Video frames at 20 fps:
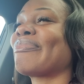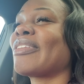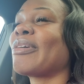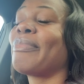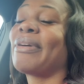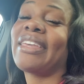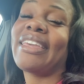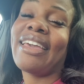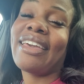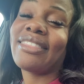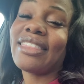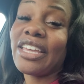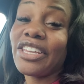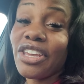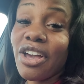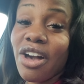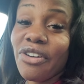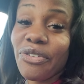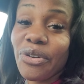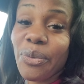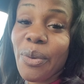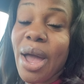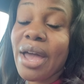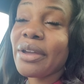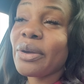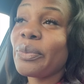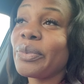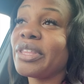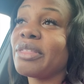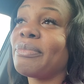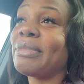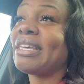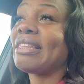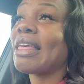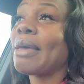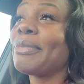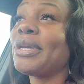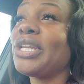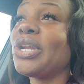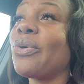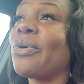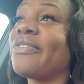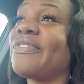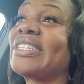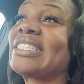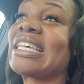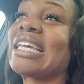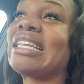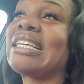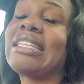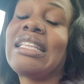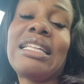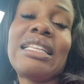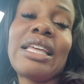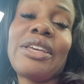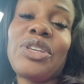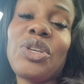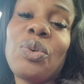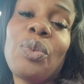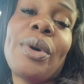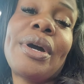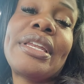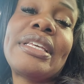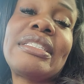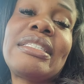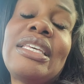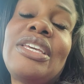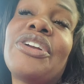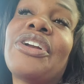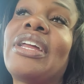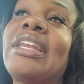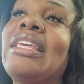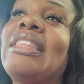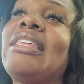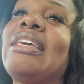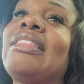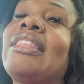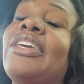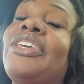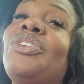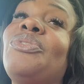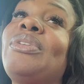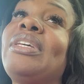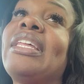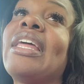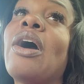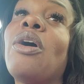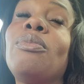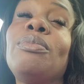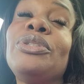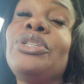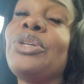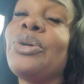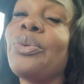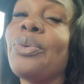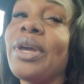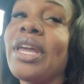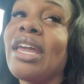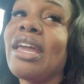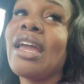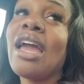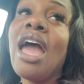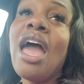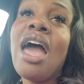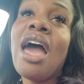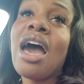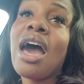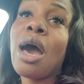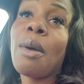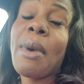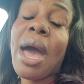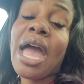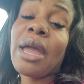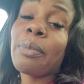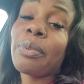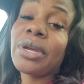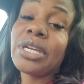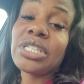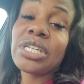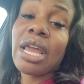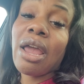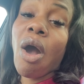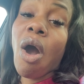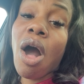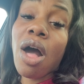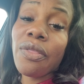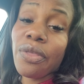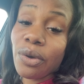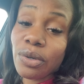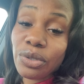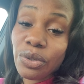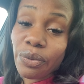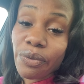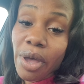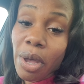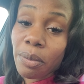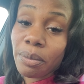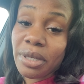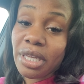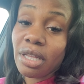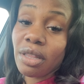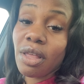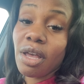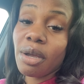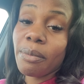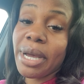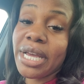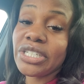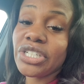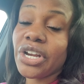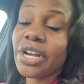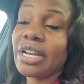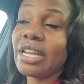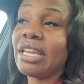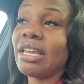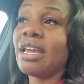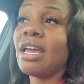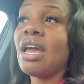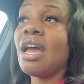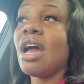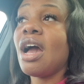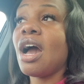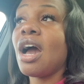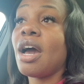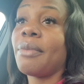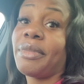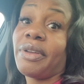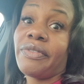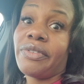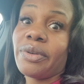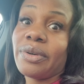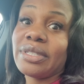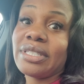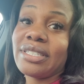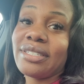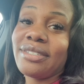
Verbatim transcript: but yeah thank y'all for rocking with me let me know if it's anything that you want to see or anything that you need help doing um, i appreciate all those who've helped me along my journey um, even though it's